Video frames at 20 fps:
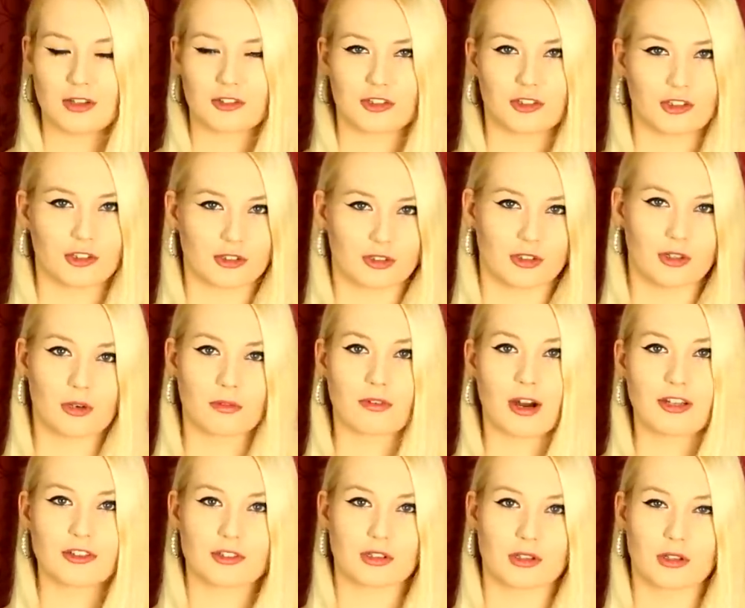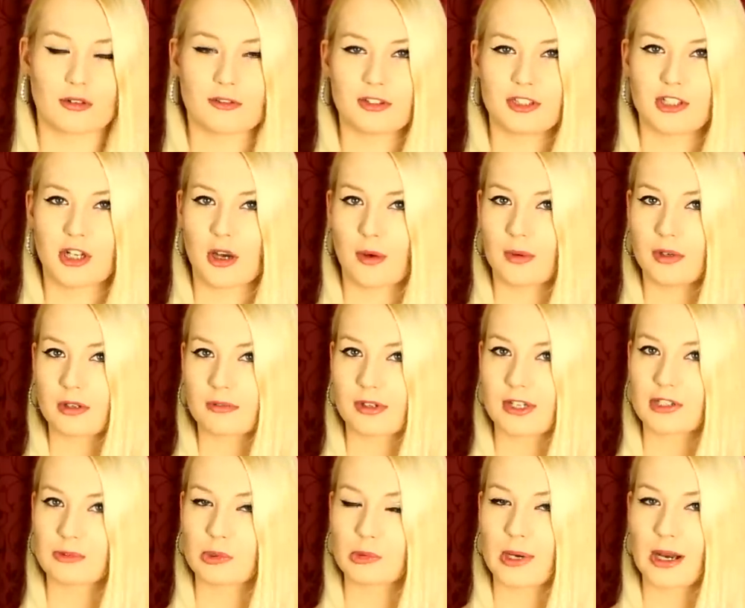to just, you know, render the video in a
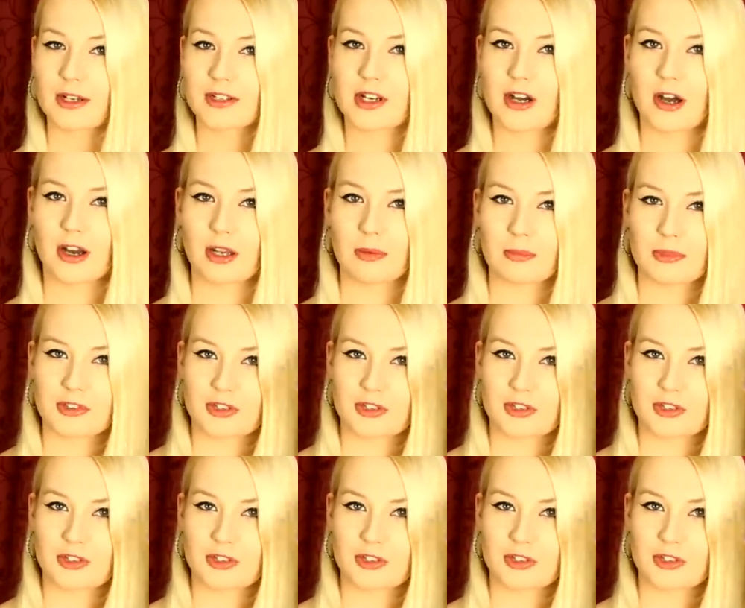reasonable amount of time.